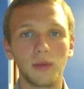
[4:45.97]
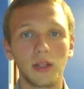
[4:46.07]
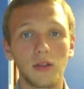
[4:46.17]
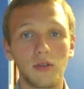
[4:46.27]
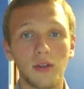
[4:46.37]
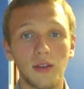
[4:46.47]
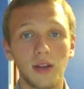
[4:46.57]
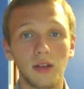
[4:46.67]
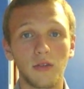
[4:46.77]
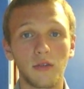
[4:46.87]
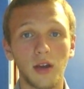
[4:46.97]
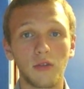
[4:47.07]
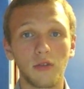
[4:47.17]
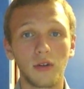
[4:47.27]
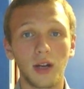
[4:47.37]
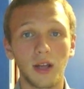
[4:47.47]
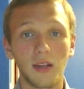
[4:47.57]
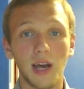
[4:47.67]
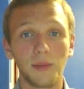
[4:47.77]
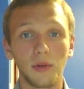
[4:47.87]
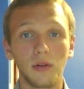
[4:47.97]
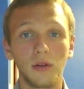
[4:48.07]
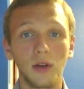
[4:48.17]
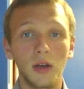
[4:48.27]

but this is just an illustration, an example,